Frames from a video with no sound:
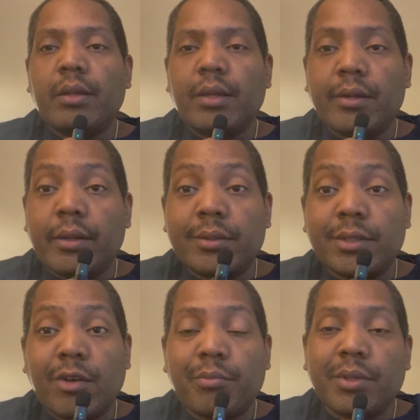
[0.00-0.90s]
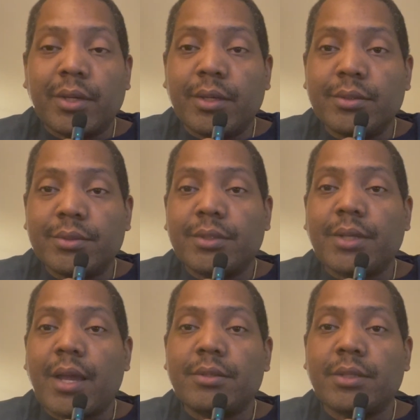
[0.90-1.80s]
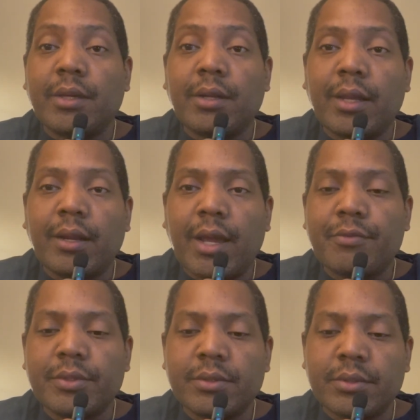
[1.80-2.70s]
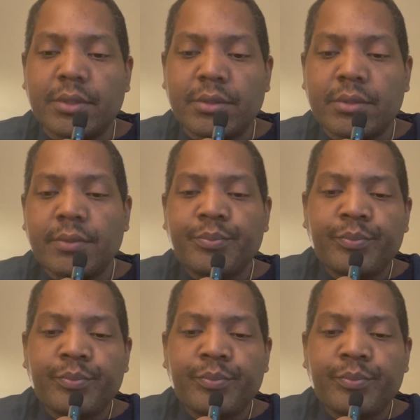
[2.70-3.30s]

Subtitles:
in itself because just like I said, like life is just